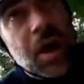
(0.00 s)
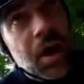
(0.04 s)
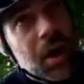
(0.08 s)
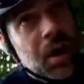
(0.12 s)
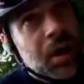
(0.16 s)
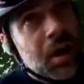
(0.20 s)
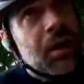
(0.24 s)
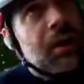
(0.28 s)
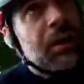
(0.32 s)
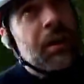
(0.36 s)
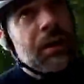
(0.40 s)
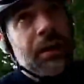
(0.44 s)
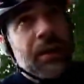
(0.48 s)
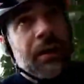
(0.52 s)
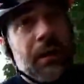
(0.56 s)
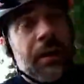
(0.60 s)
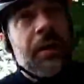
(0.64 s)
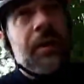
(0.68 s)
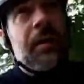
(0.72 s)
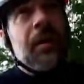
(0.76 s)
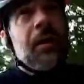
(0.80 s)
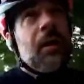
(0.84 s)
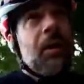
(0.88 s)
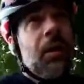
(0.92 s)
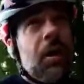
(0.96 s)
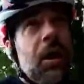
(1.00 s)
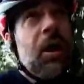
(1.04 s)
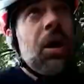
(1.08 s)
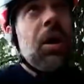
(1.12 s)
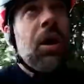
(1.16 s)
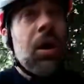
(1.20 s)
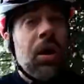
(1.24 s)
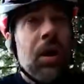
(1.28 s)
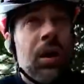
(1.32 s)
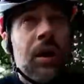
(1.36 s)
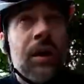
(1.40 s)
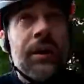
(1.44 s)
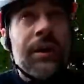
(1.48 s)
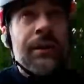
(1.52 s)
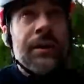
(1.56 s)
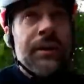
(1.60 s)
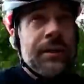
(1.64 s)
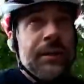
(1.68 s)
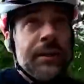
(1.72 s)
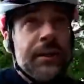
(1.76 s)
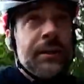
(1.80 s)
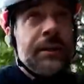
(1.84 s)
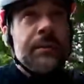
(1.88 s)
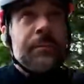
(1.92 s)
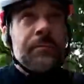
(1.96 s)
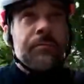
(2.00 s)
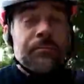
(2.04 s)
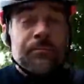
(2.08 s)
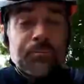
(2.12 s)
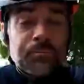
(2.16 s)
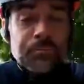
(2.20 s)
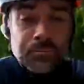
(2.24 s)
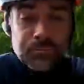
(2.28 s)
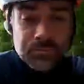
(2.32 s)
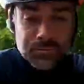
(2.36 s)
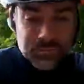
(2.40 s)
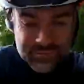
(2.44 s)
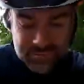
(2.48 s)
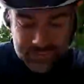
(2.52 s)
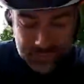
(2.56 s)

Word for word: The only way you take comms is by taking risks.